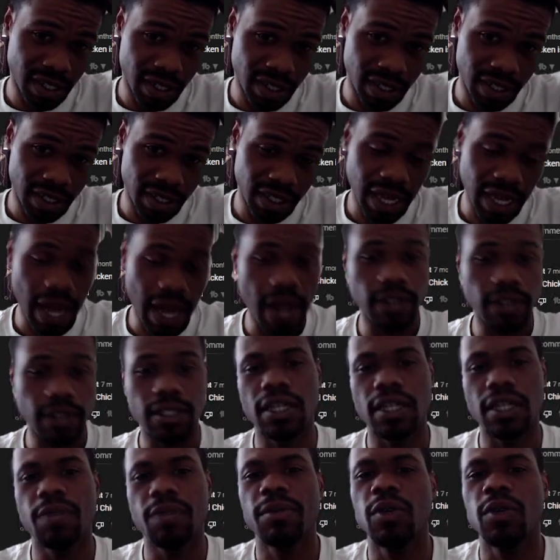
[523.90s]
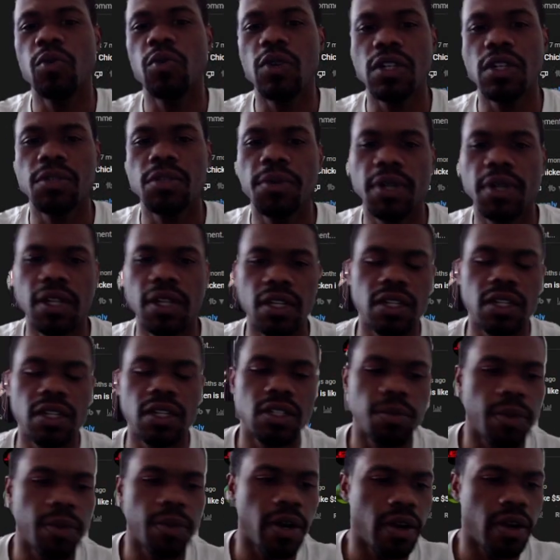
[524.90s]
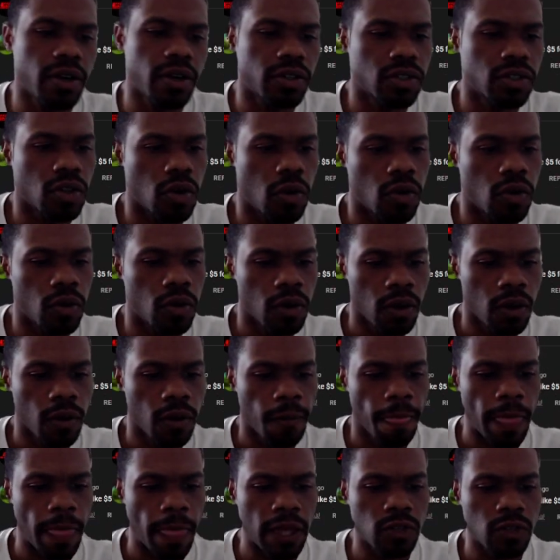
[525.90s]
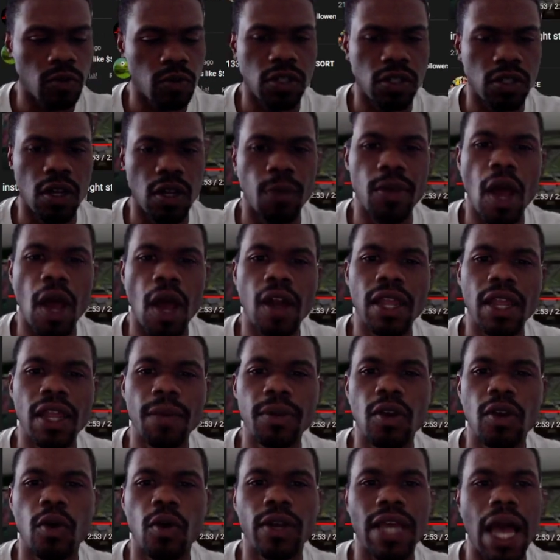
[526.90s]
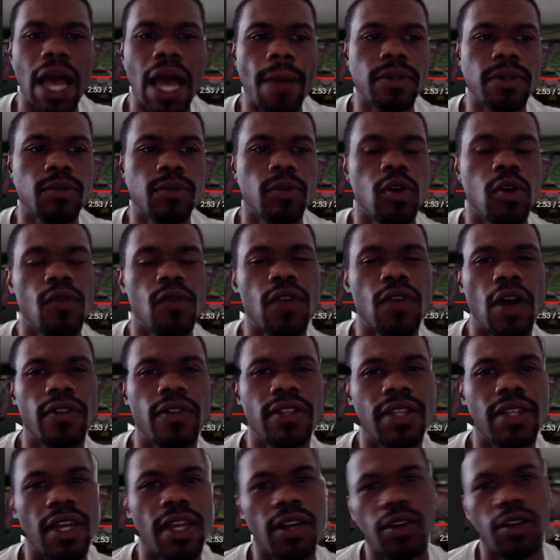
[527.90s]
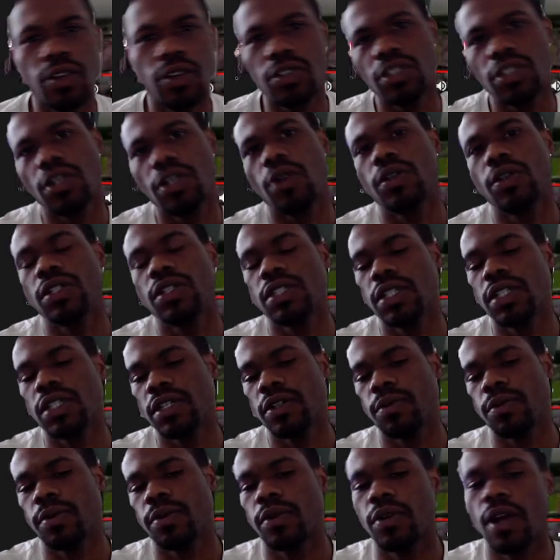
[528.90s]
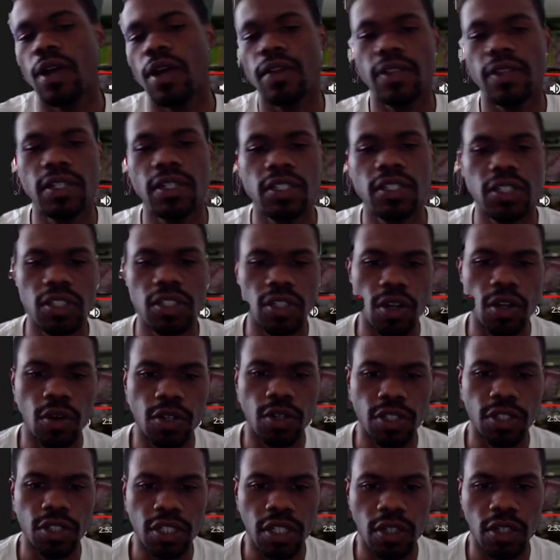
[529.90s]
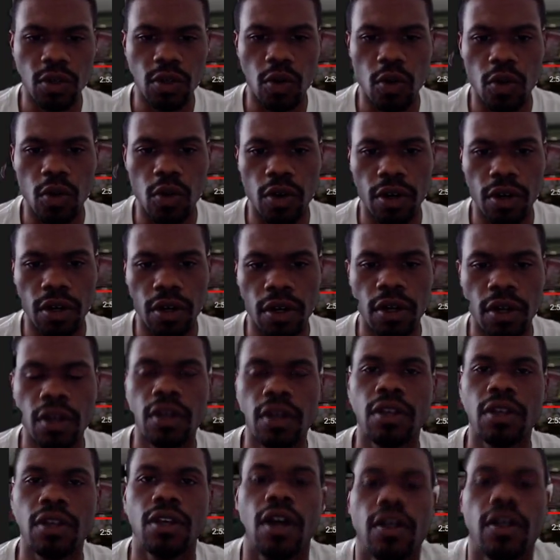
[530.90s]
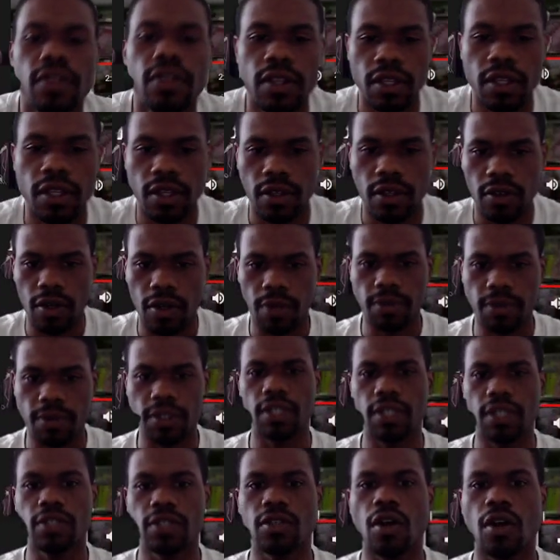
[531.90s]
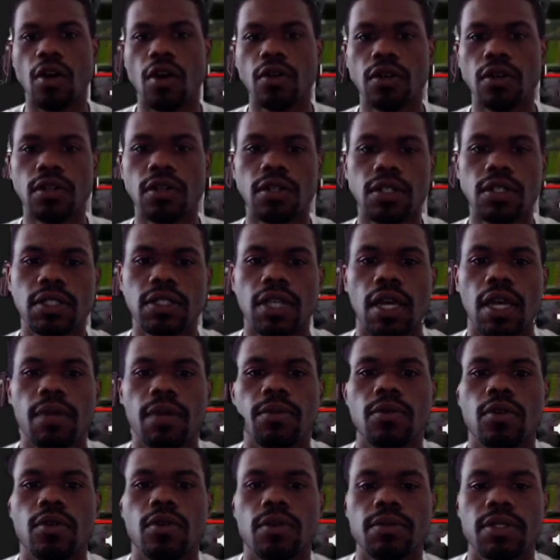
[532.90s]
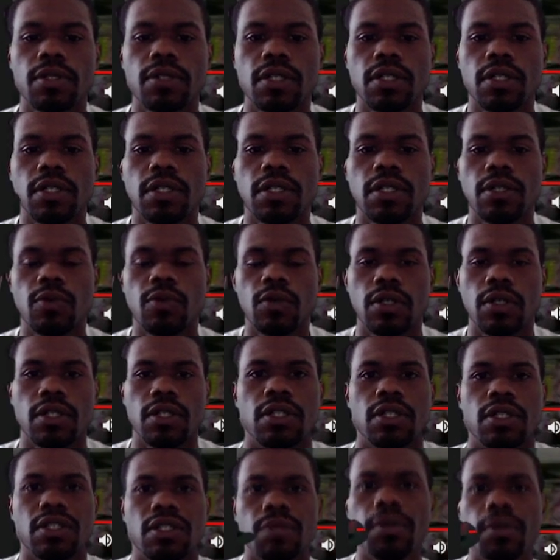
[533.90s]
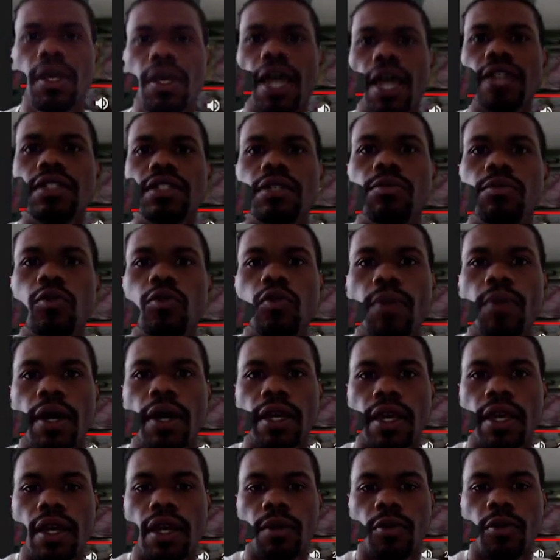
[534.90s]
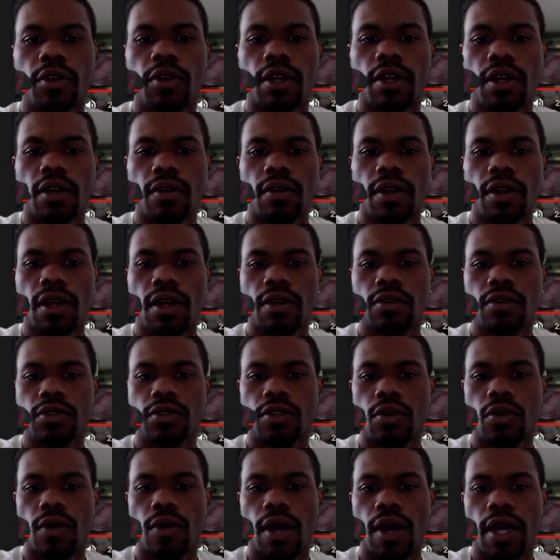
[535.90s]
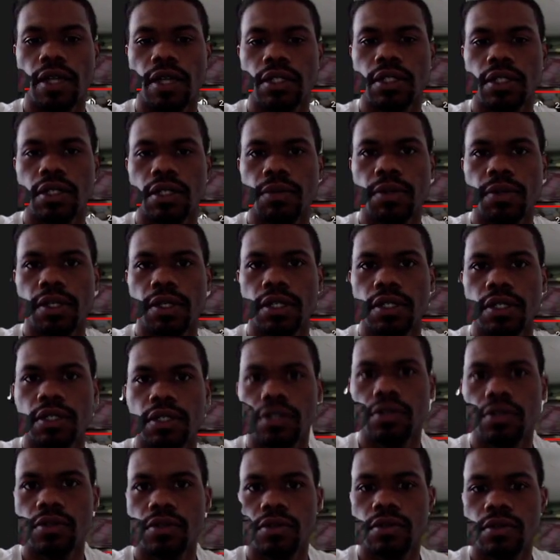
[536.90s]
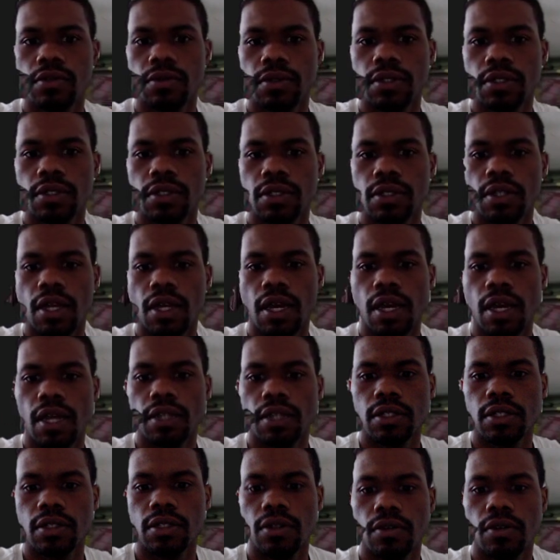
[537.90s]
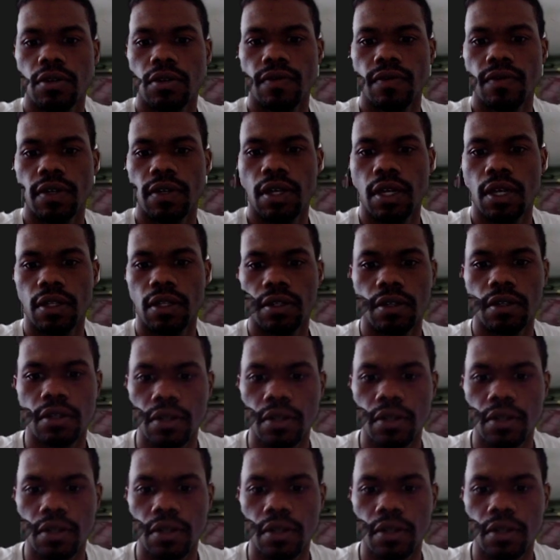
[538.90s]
shout out to him. He was being a good Samaritan, so that's what's up. Y'all let me know in the comments below if y'all think that girl should go to jail, bro. Y'all think she should go to jail, or y'all think, you know what I'm saying, it's all good type. You know what I'm saying? It is what it is. Let me actually move my camera down now. So, actually, because, you know what I'm saying, I actually don't even got the...